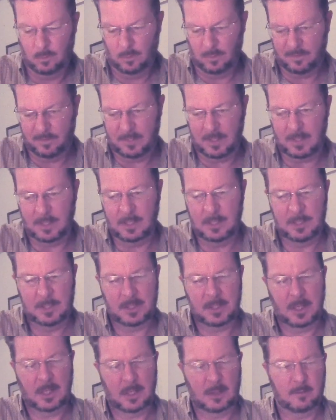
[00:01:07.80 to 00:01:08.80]
will fit
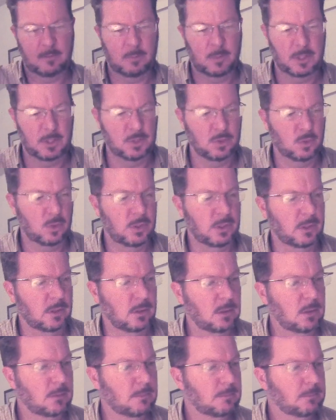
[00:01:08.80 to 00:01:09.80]
inside of my
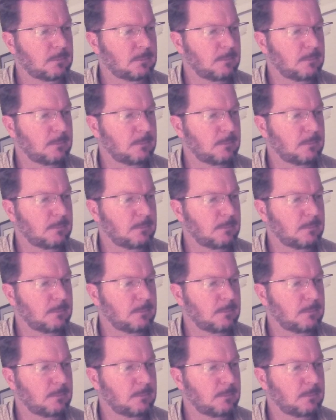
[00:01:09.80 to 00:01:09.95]
drill,